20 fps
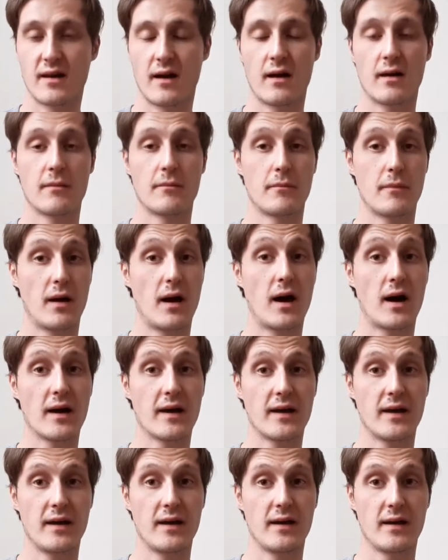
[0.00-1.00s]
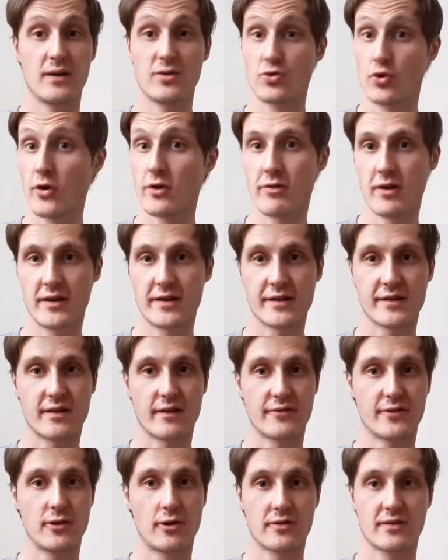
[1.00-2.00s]
I enjoy creating
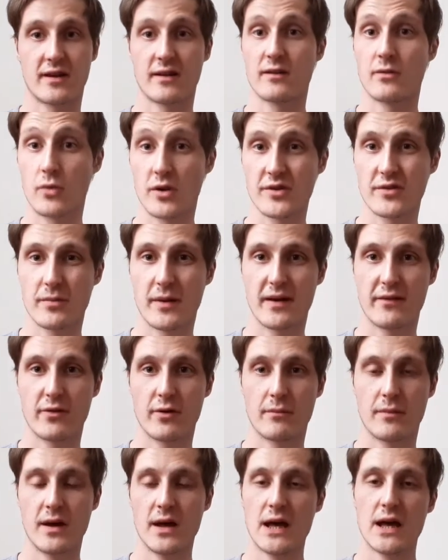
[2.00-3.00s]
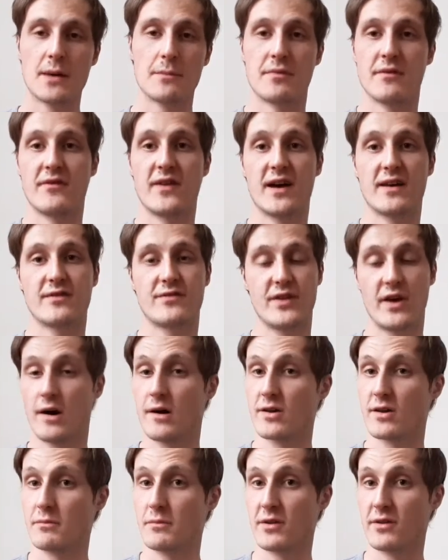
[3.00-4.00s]
stuff in lockdown and want to make them, but there's the
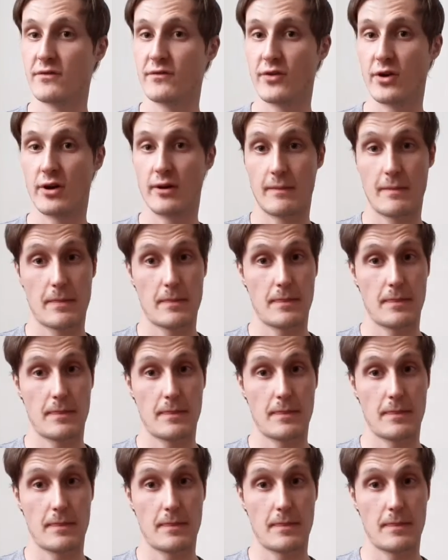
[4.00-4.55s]
argument that